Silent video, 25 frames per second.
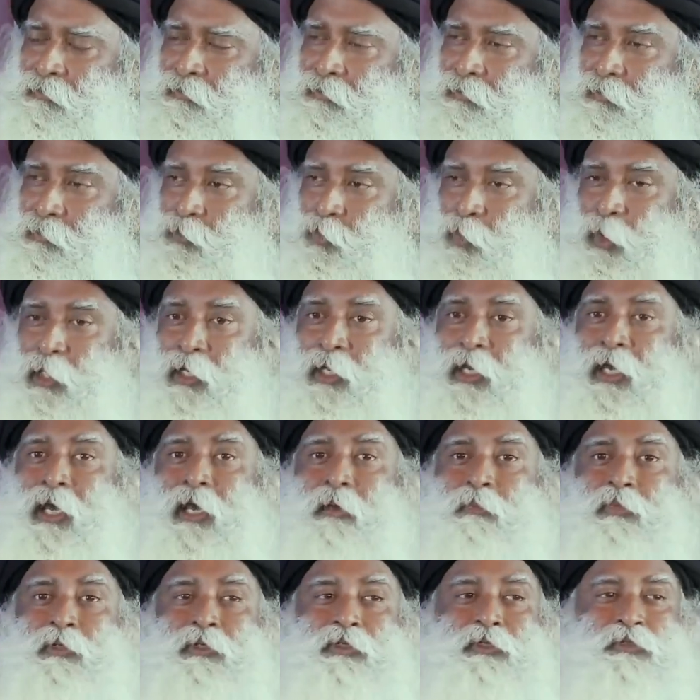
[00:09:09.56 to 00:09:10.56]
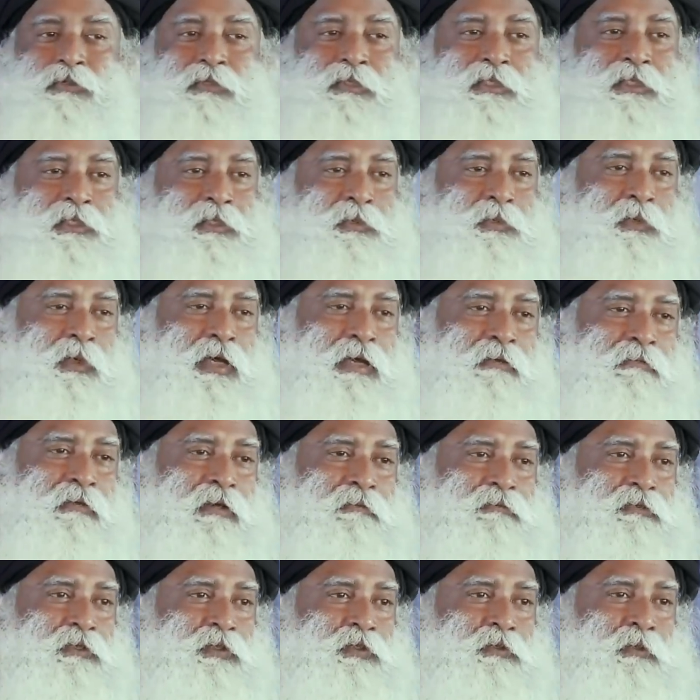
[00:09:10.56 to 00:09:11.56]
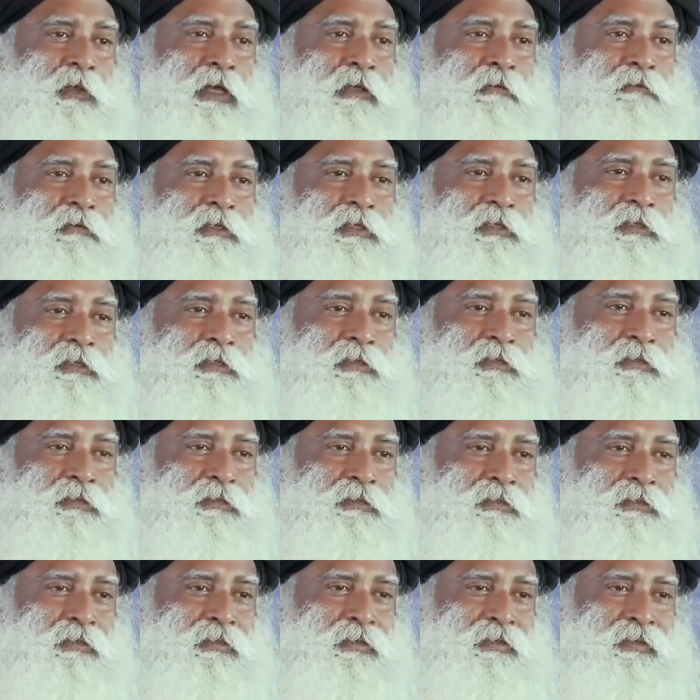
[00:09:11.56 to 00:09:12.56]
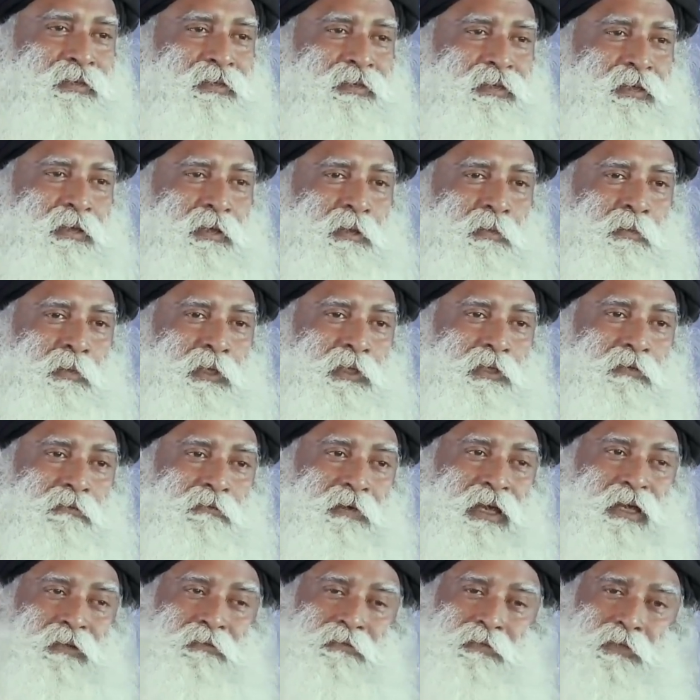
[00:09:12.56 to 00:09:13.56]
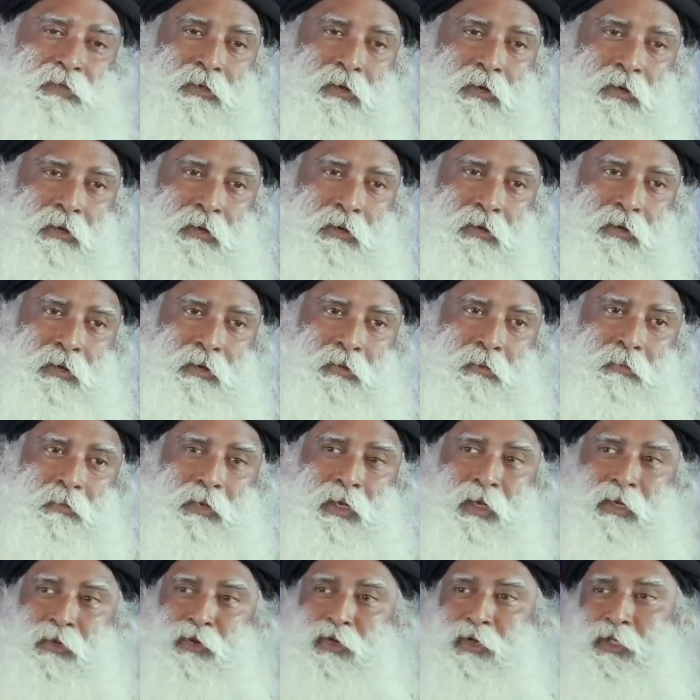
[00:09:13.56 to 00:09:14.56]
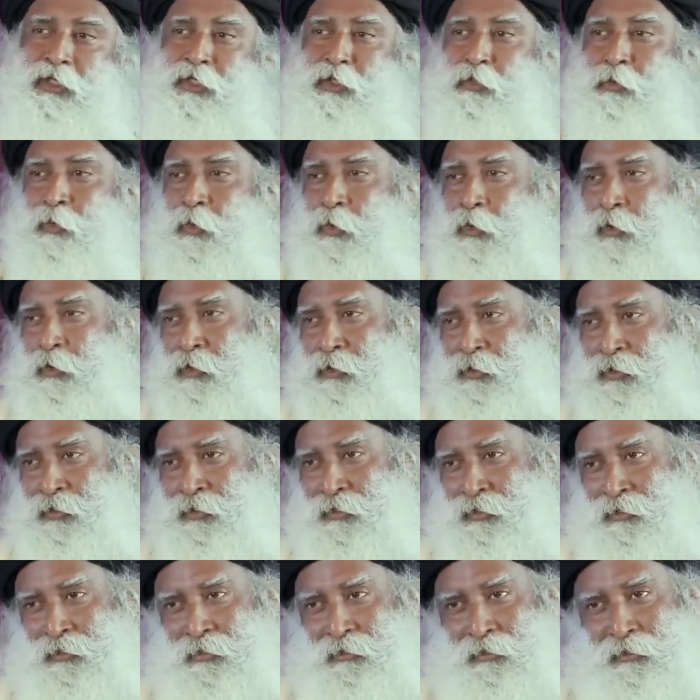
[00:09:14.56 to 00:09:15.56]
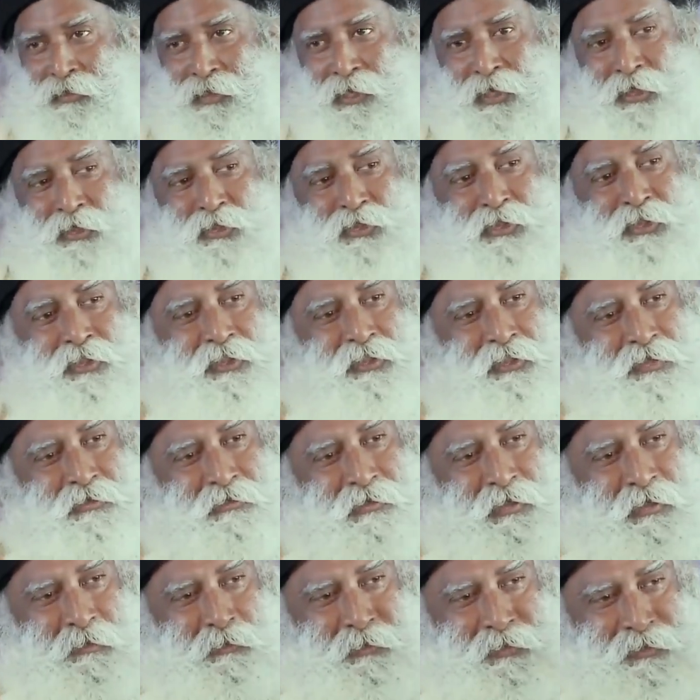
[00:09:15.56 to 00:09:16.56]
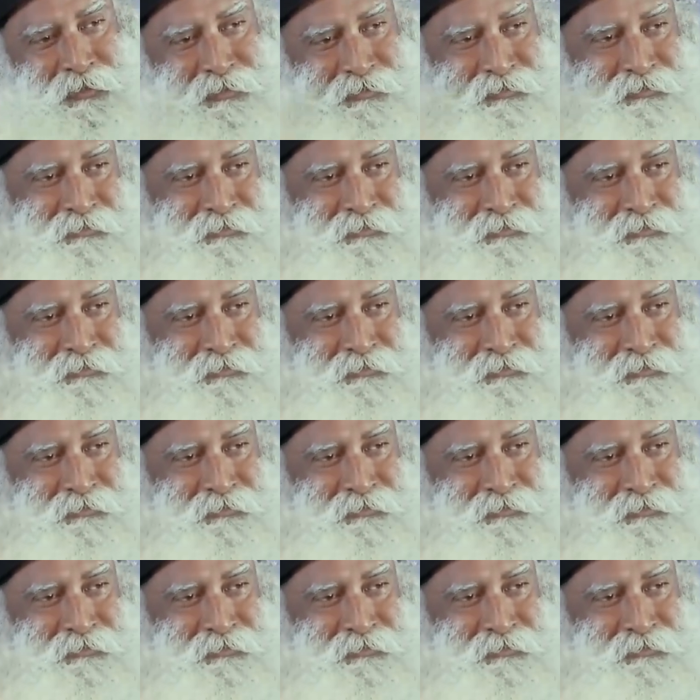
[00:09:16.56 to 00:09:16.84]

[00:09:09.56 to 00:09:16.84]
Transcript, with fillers: Very happy to see his wife after twelve years. But the wife saw blood on his sword and she screamed.